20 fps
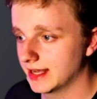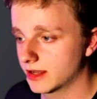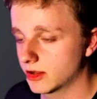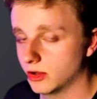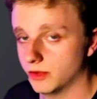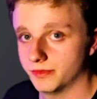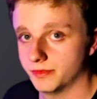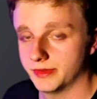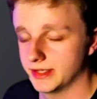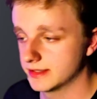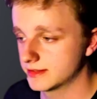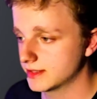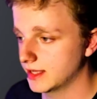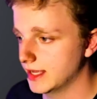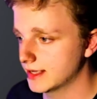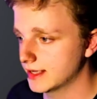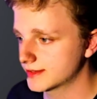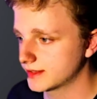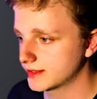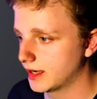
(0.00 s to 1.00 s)
on this
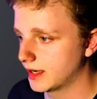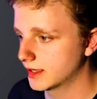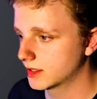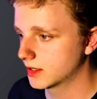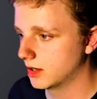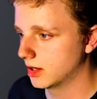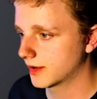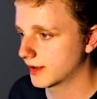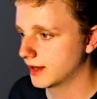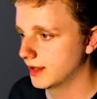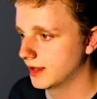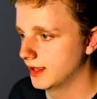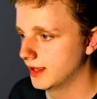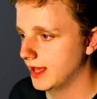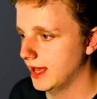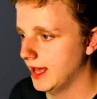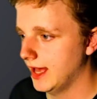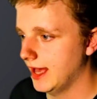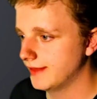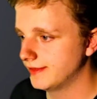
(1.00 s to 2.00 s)
X icon
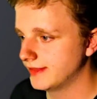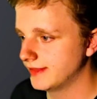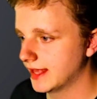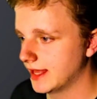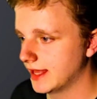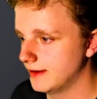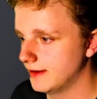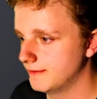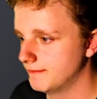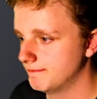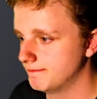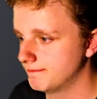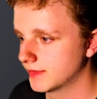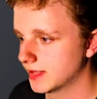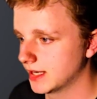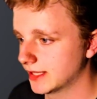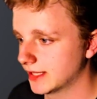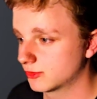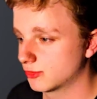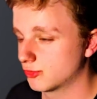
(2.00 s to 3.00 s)
and then
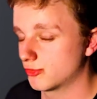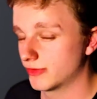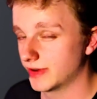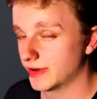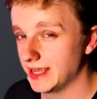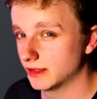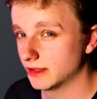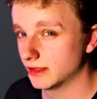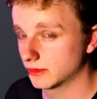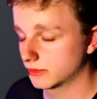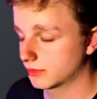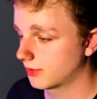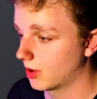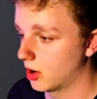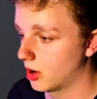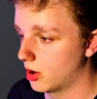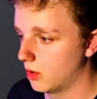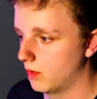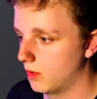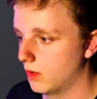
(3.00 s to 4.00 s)
let's
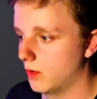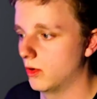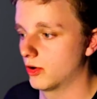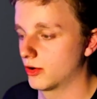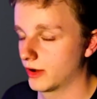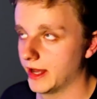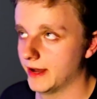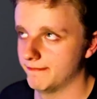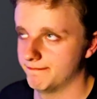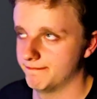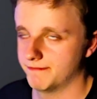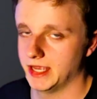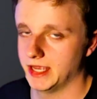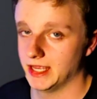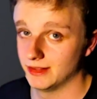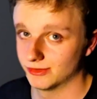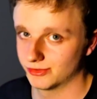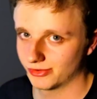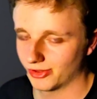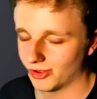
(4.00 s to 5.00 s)
reinstall or uh,
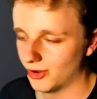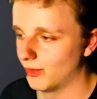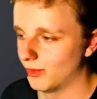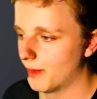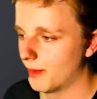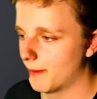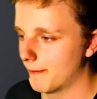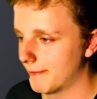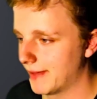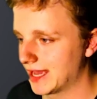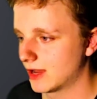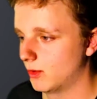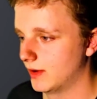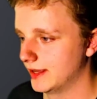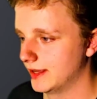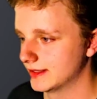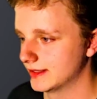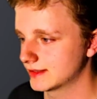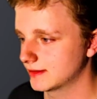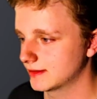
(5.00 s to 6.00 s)
install
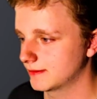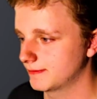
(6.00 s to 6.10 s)
macOS,